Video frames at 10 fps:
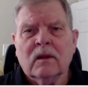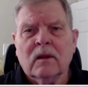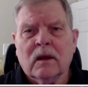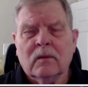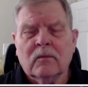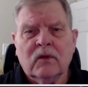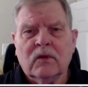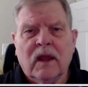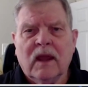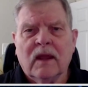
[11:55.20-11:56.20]
Um, you
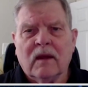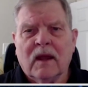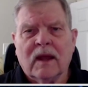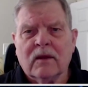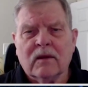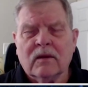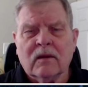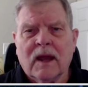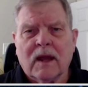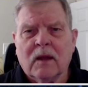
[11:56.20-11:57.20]
can't lock your
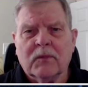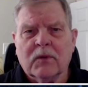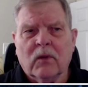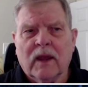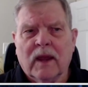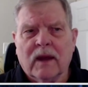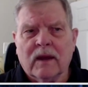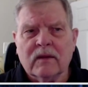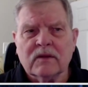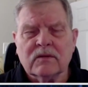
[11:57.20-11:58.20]
lock up your way out
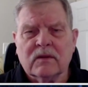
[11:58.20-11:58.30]
of this.